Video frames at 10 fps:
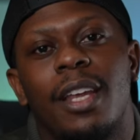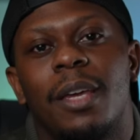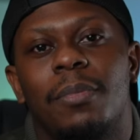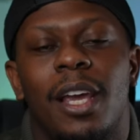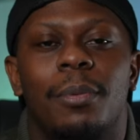day
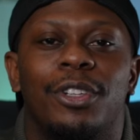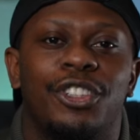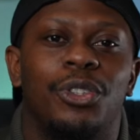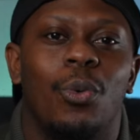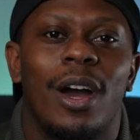be able to
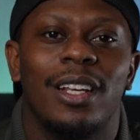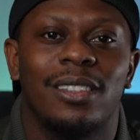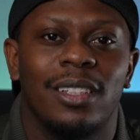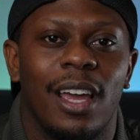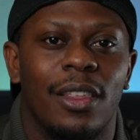shoot weddings
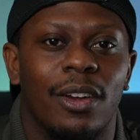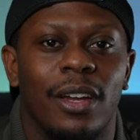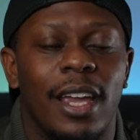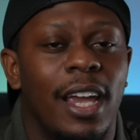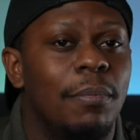
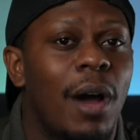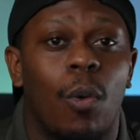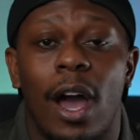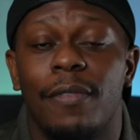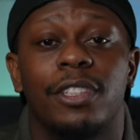together, and my
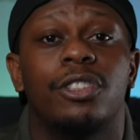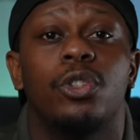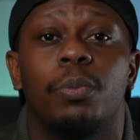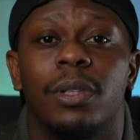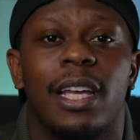wife is
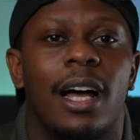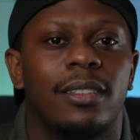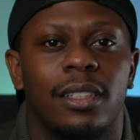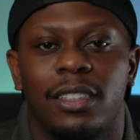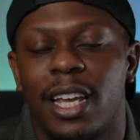super
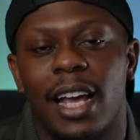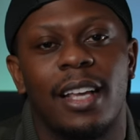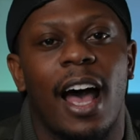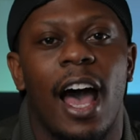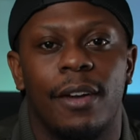talented. She has
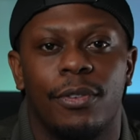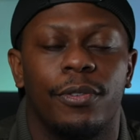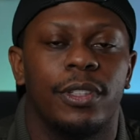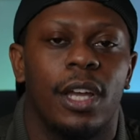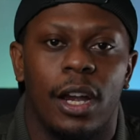an eye for
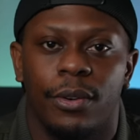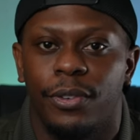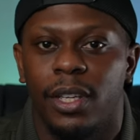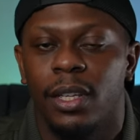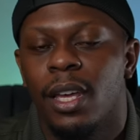
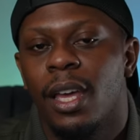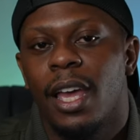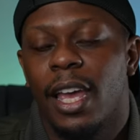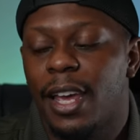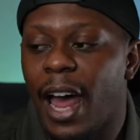photography,
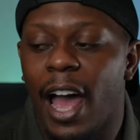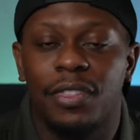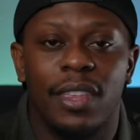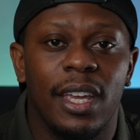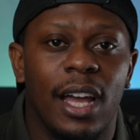and I
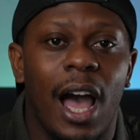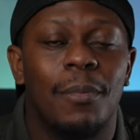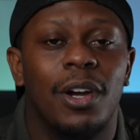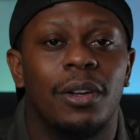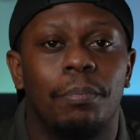think
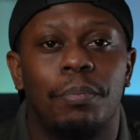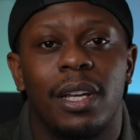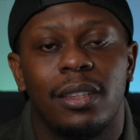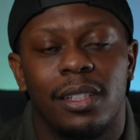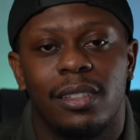I'm gonna
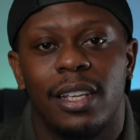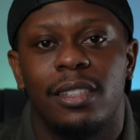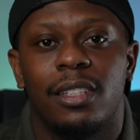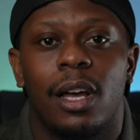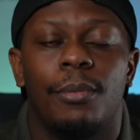pick this
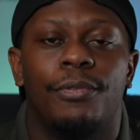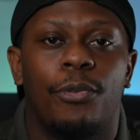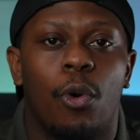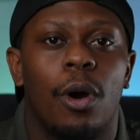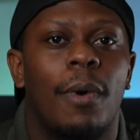lens up
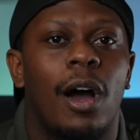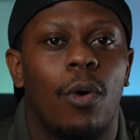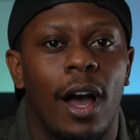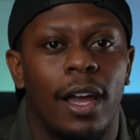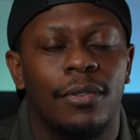for my
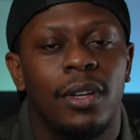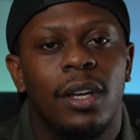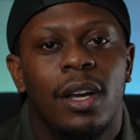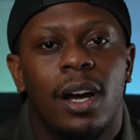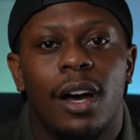wife,
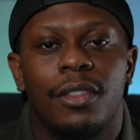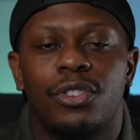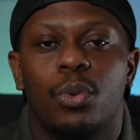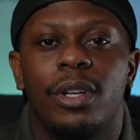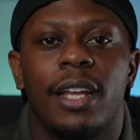the
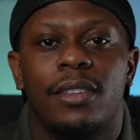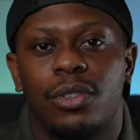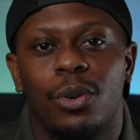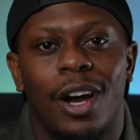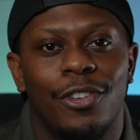
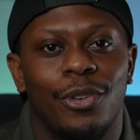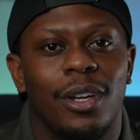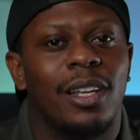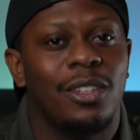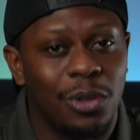
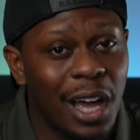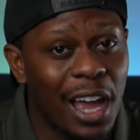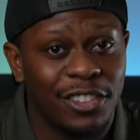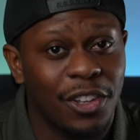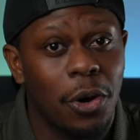28-200, and you
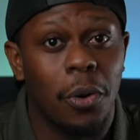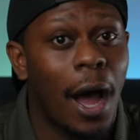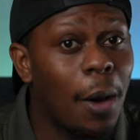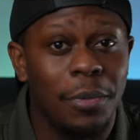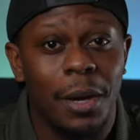guys know
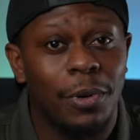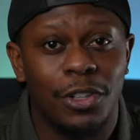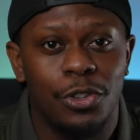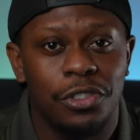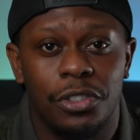I'll be able to
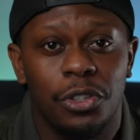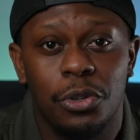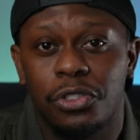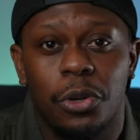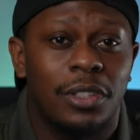use it
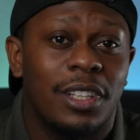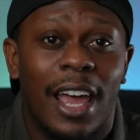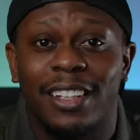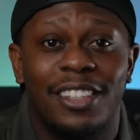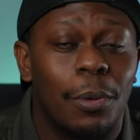too, so it's
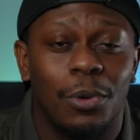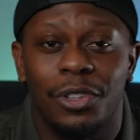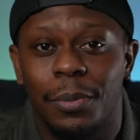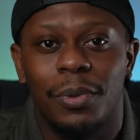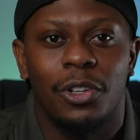like double
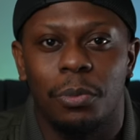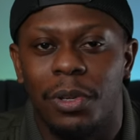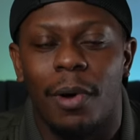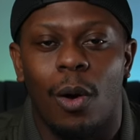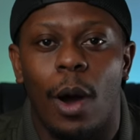dipping. It'll be
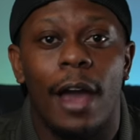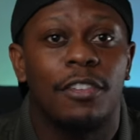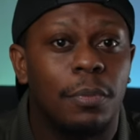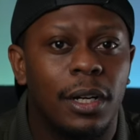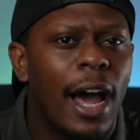my wife's,
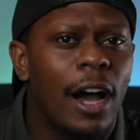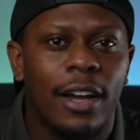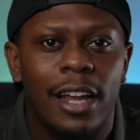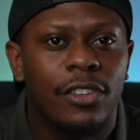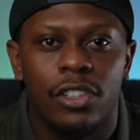but I'll
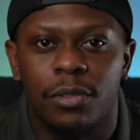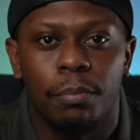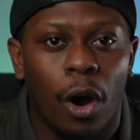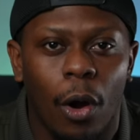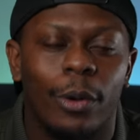kinda just
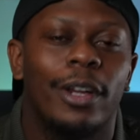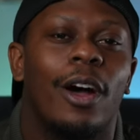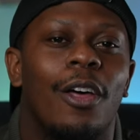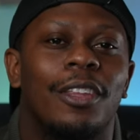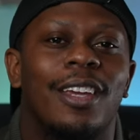borrow it
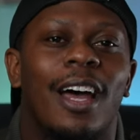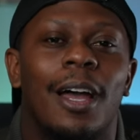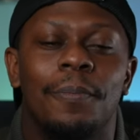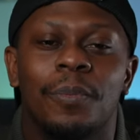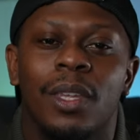all the
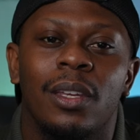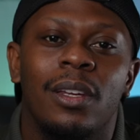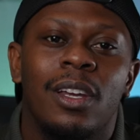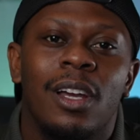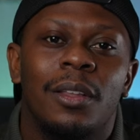time.
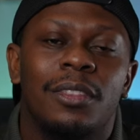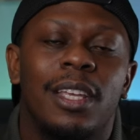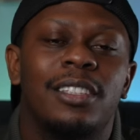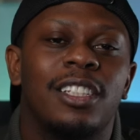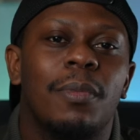
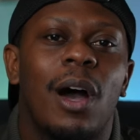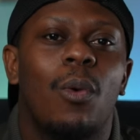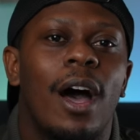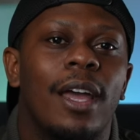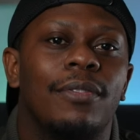This is my
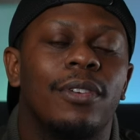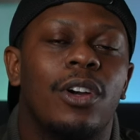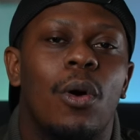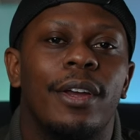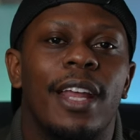wife
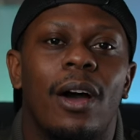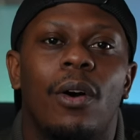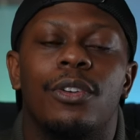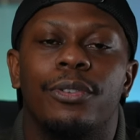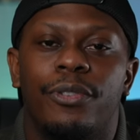going out
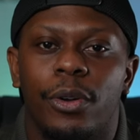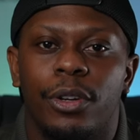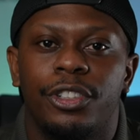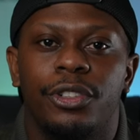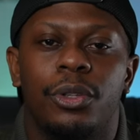on a photo
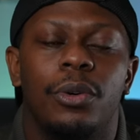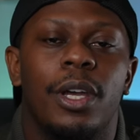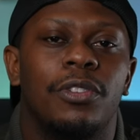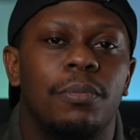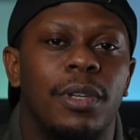shoot.
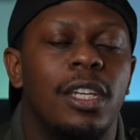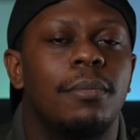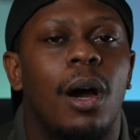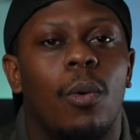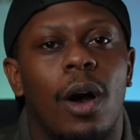It was me,
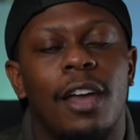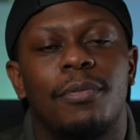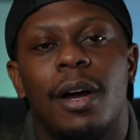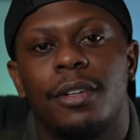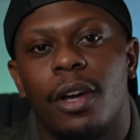my wife,
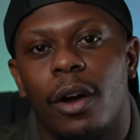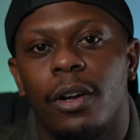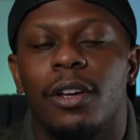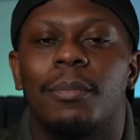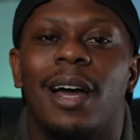my
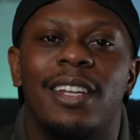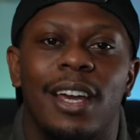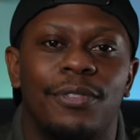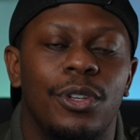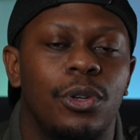daughter, and my
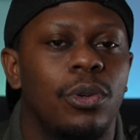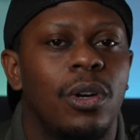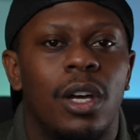nephew.